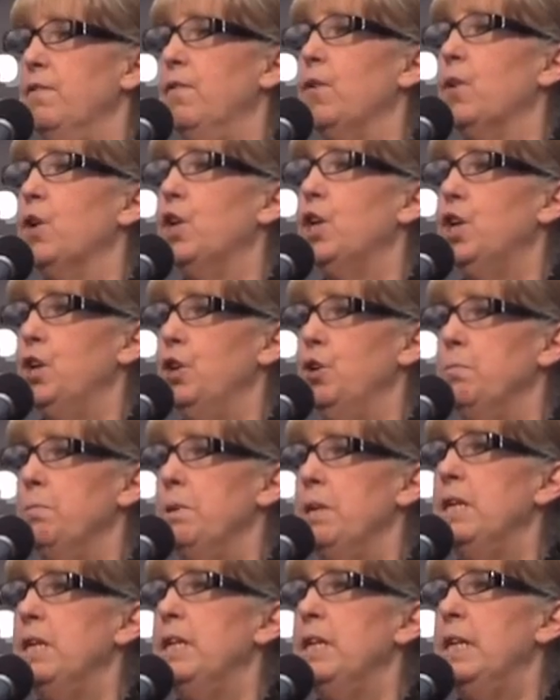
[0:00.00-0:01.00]
for
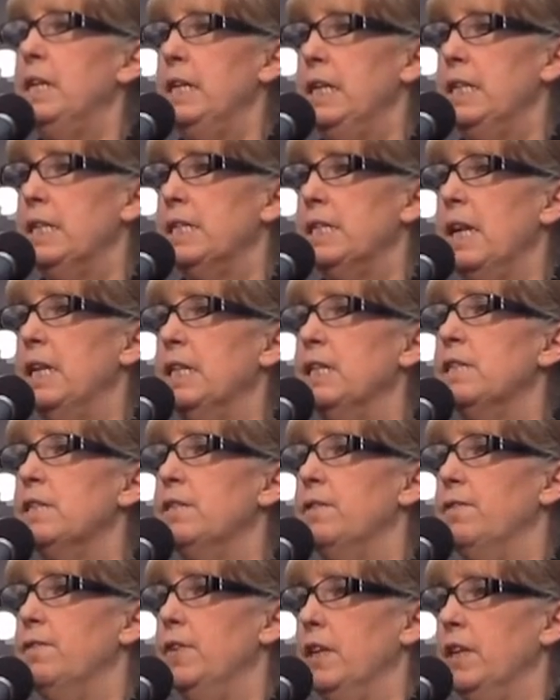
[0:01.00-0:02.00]
human needs and
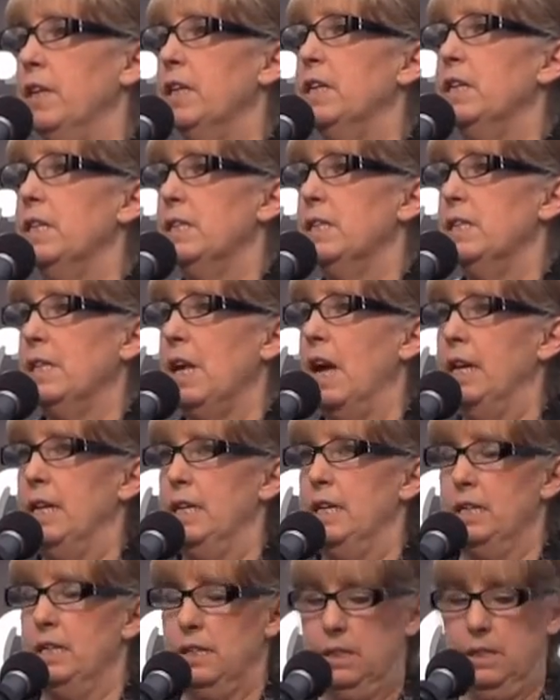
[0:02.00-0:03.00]
civilian
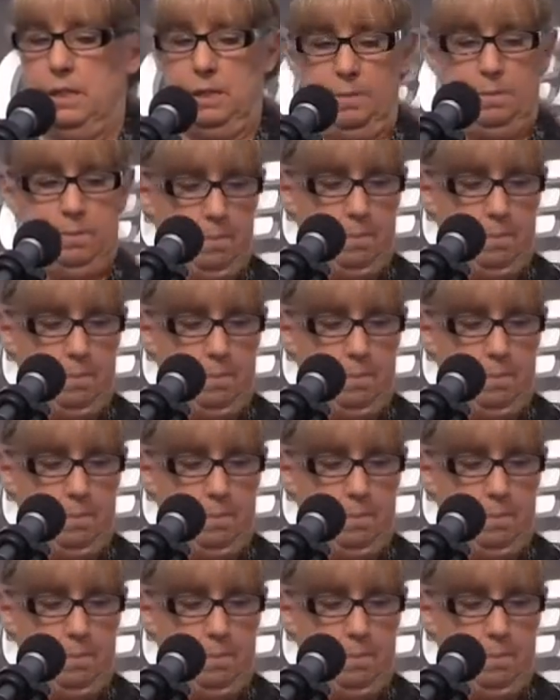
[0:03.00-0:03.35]
science.